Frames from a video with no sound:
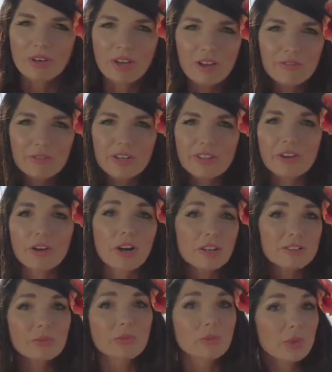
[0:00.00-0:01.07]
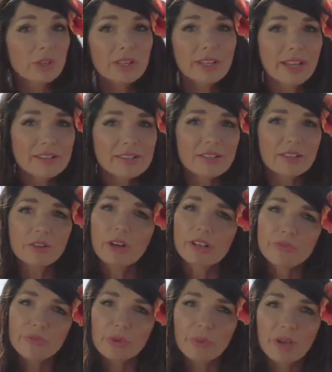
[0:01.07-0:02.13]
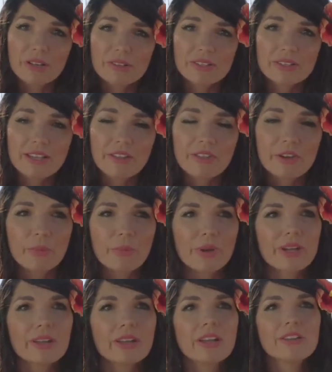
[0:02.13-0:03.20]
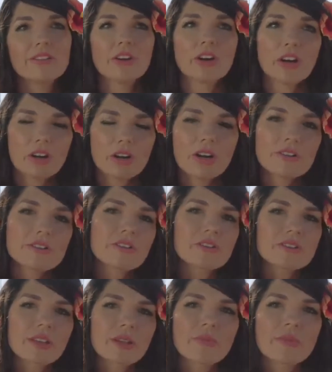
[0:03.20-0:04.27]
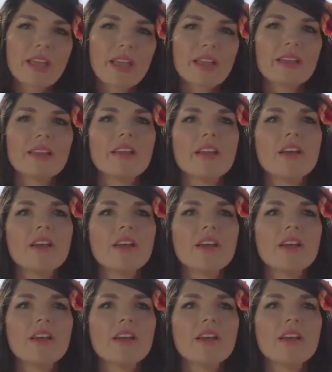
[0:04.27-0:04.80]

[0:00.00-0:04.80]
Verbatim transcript: recovery. There are some really excellent CrossFit boxes out there, but there are also some that